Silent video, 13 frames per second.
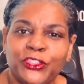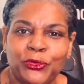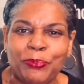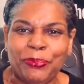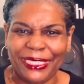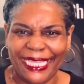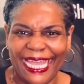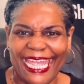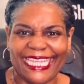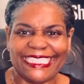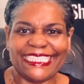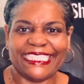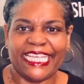to
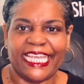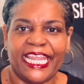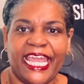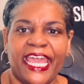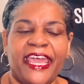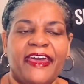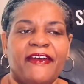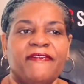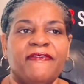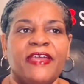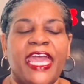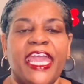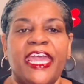plants that
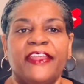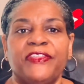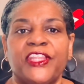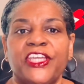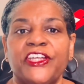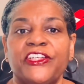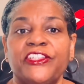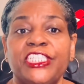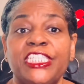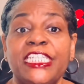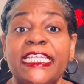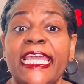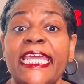have had their
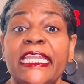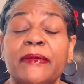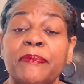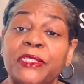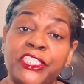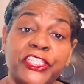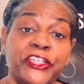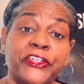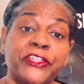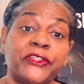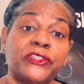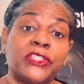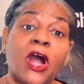genetic
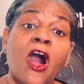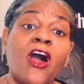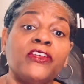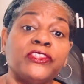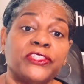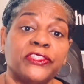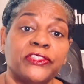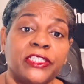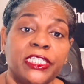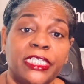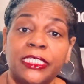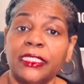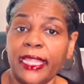materials altered
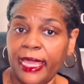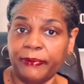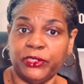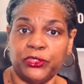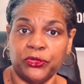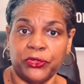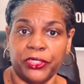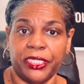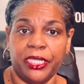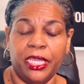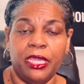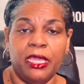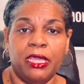in a laboratory,
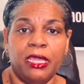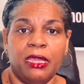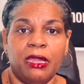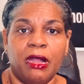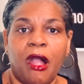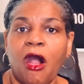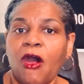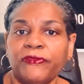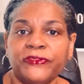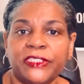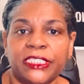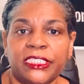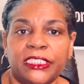
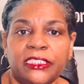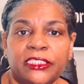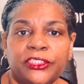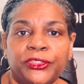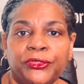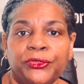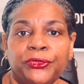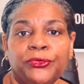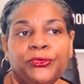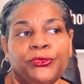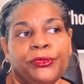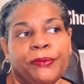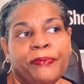often
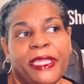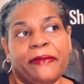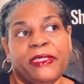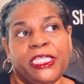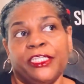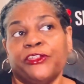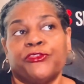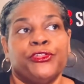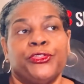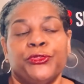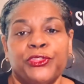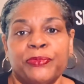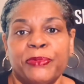to maybe
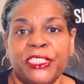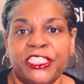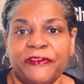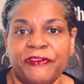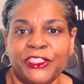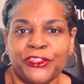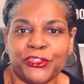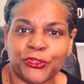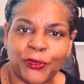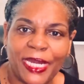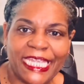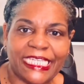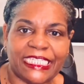introduce specific
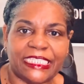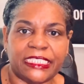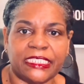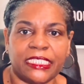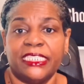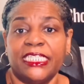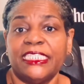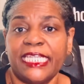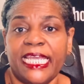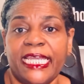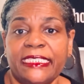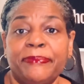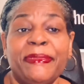traits, such
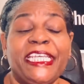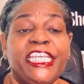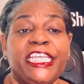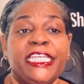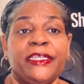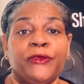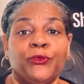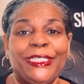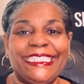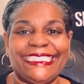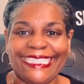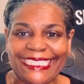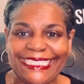as being
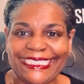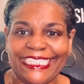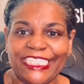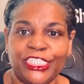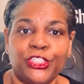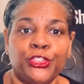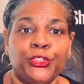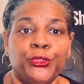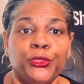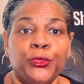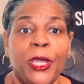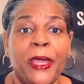resistant to